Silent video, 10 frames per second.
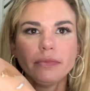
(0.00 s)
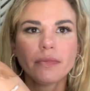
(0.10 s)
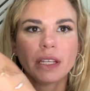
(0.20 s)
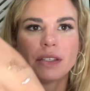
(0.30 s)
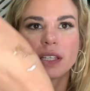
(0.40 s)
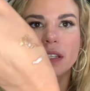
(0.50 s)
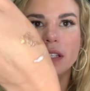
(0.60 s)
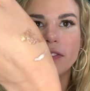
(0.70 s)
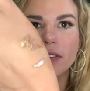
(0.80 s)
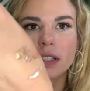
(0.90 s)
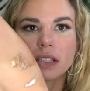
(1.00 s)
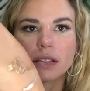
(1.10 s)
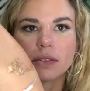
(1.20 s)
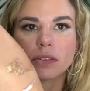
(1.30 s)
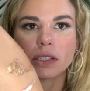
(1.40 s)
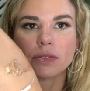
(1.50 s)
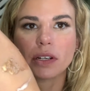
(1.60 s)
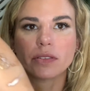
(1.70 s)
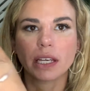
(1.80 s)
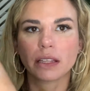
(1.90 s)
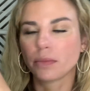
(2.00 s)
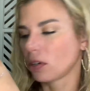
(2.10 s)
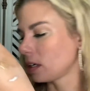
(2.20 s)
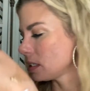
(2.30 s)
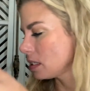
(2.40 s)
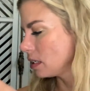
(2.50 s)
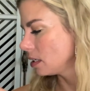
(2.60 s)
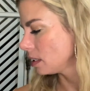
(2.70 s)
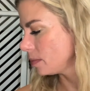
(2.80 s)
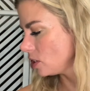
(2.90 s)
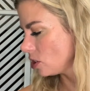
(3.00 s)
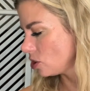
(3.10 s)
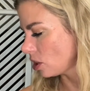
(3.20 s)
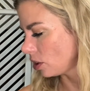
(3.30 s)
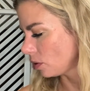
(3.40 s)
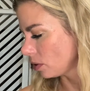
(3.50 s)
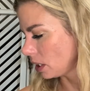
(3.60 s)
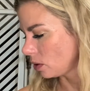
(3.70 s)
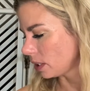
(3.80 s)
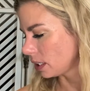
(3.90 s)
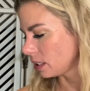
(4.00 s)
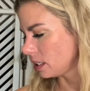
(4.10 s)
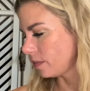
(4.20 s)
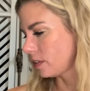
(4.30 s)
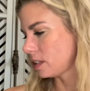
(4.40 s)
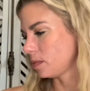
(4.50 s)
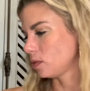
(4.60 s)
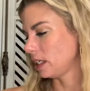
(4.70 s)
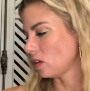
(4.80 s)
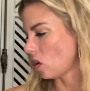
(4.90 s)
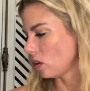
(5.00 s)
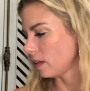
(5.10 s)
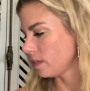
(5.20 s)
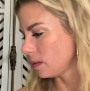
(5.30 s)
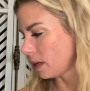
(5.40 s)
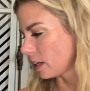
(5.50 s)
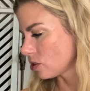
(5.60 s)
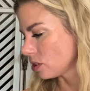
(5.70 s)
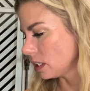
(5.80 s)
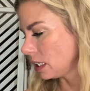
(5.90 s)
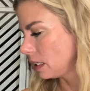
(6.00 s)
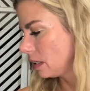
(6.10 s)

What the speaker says: You see the difference between the rosé and the bronze? Let me just show you really quick the difference between all of them actually.